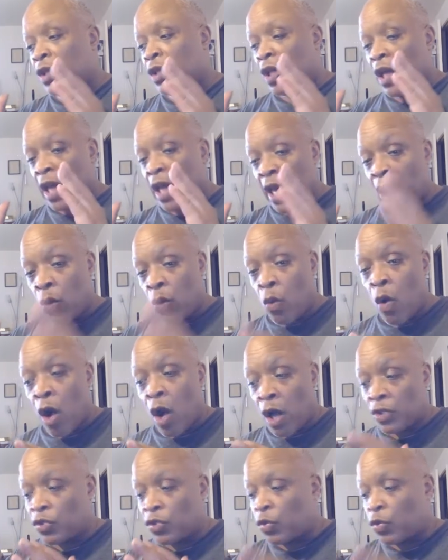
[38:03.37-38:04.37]
and
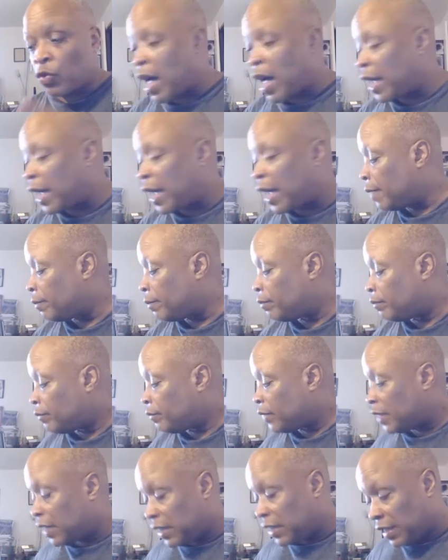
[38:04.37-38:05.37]
gouache the way I am
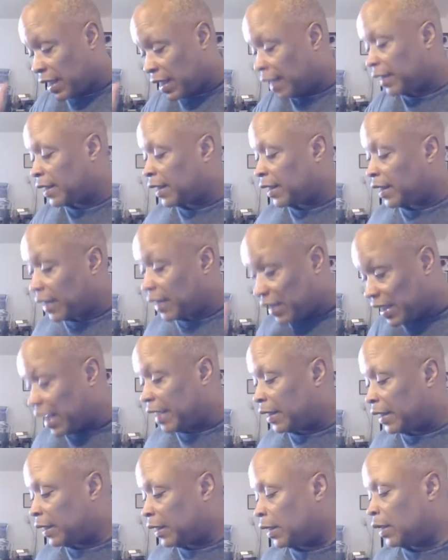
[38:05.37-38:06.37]

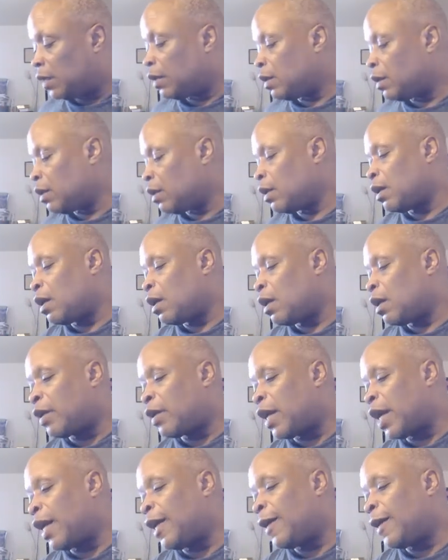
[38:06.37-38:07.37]
lately.
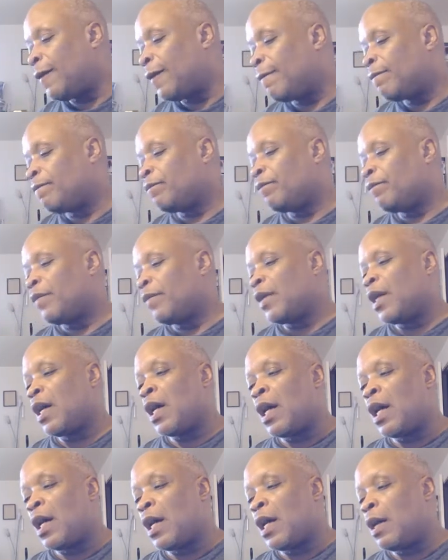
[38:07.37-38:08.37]
Okay.
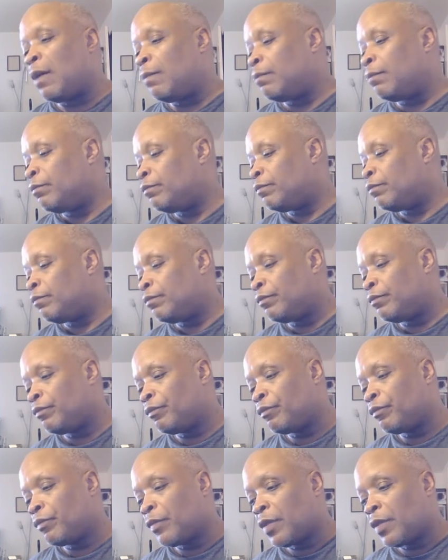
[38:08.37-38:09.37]

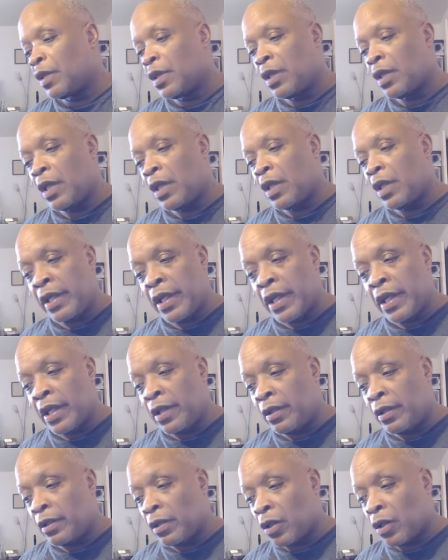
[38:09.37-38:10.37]
And
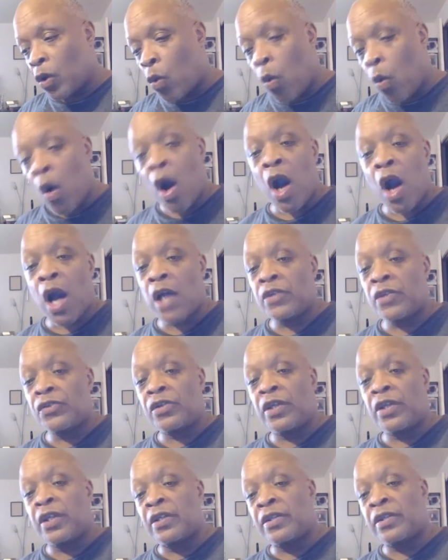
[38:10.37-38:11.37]
then gouache
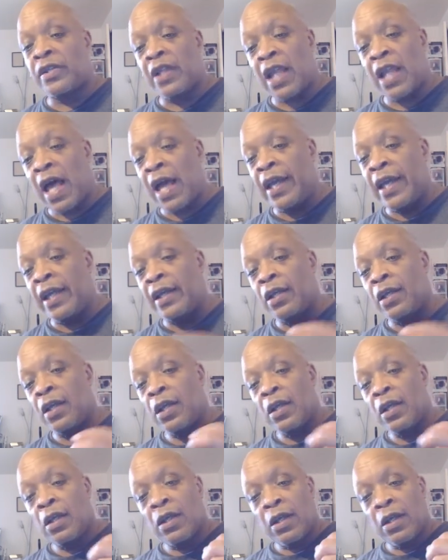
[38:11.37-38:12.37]
is like,
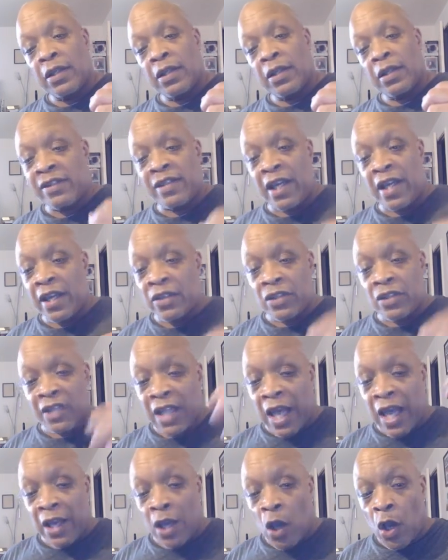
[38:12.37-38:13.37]
they say it's
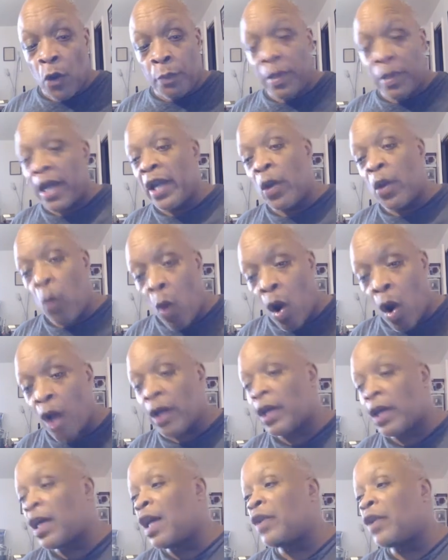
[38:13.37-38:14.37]
like opaque
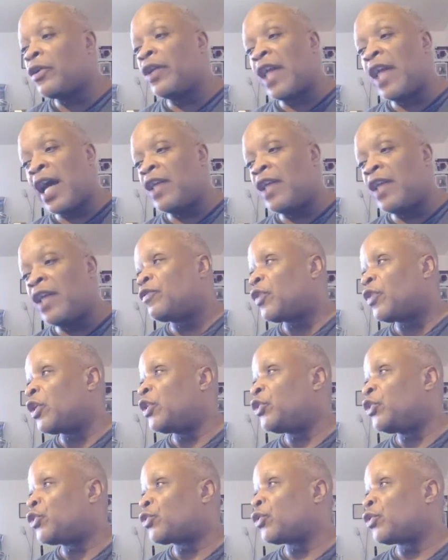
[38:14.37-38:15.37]
watercolor. That is very
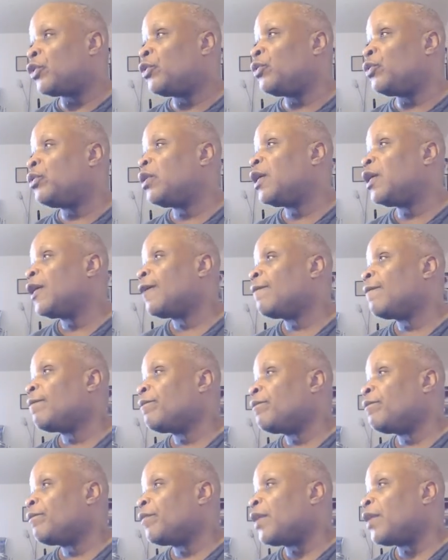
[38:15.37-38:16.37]
true.
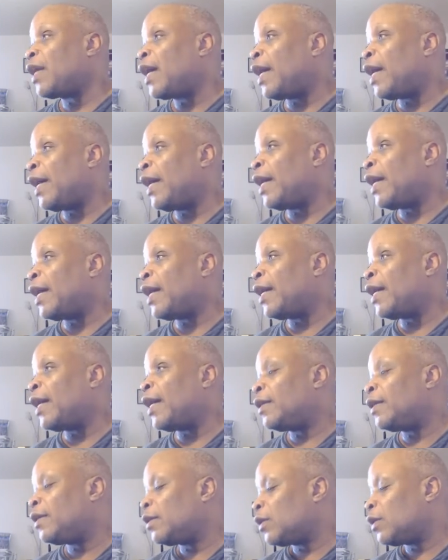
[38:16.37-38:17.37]

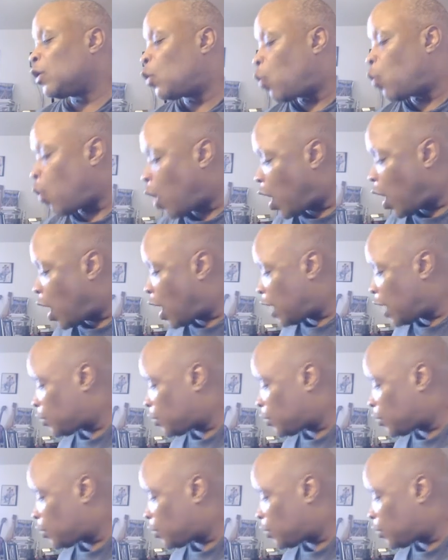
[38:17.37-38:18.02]
And gouache,